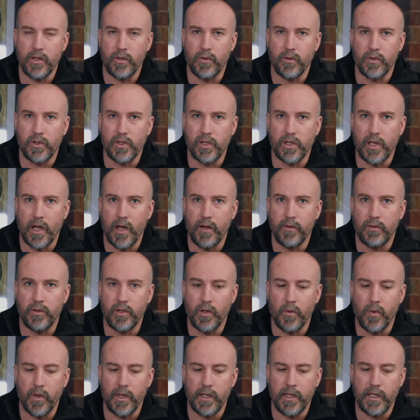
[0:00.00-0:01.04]
good to go.
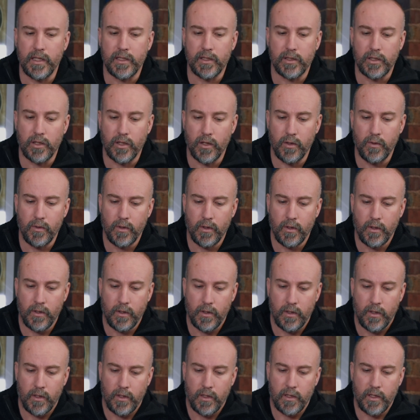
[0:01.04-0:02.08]
Do what you need to do
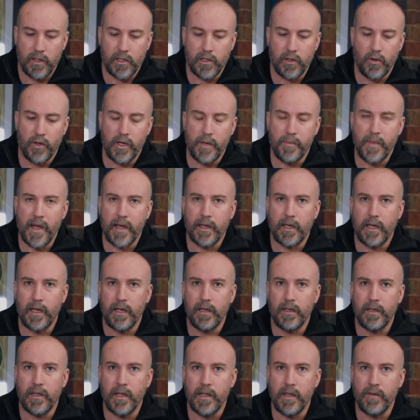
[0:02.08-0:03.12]
and slide it back
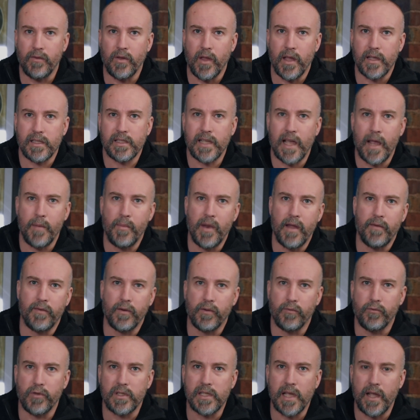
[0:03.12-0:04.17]
in, and then you've got the same
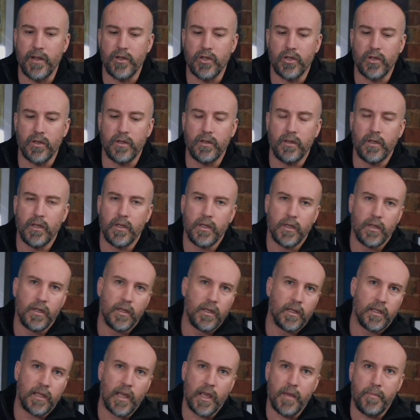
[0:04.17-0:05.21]
level of retention.
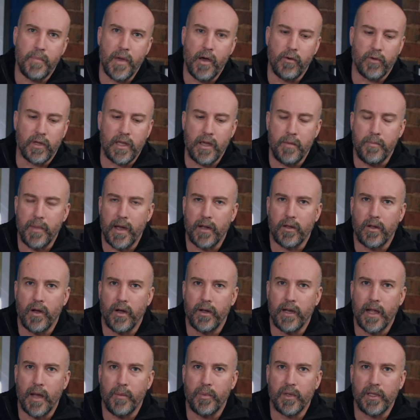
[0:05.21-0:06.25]
Get your belt kit back
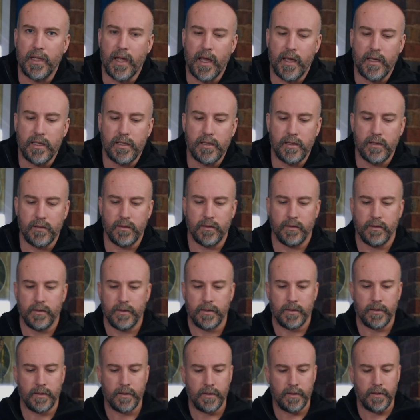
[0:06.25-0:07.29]
on, happy days.
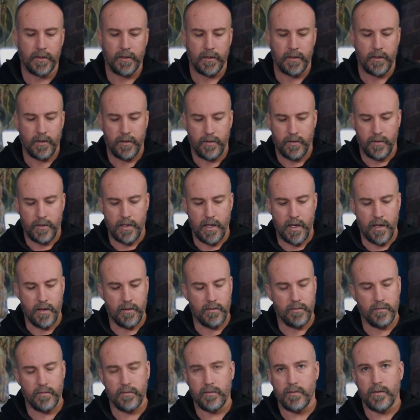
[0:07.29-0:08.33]
Yeah,
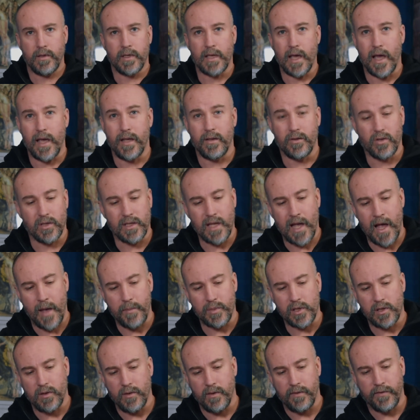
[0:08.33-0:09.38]
again, just
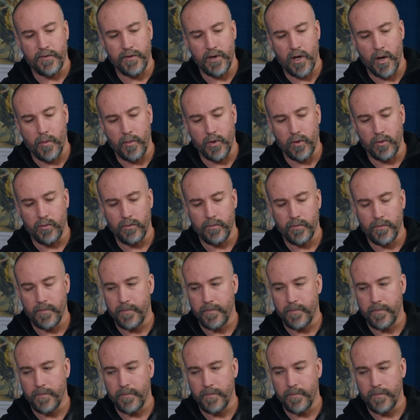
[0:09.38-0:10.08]
absolutely phenomenal.